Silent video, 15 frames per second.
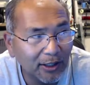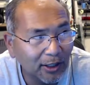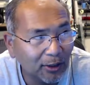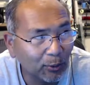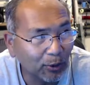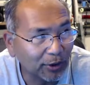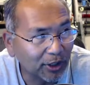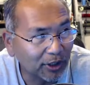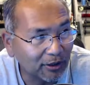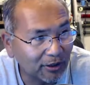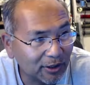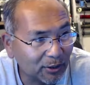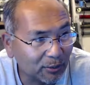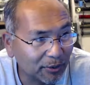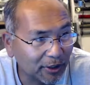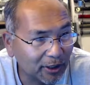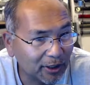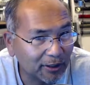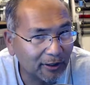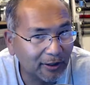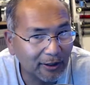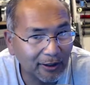well, hit this
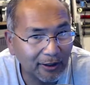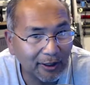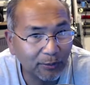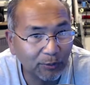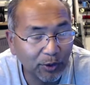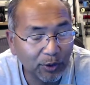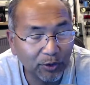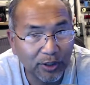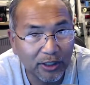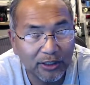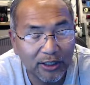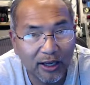week. And we heard that the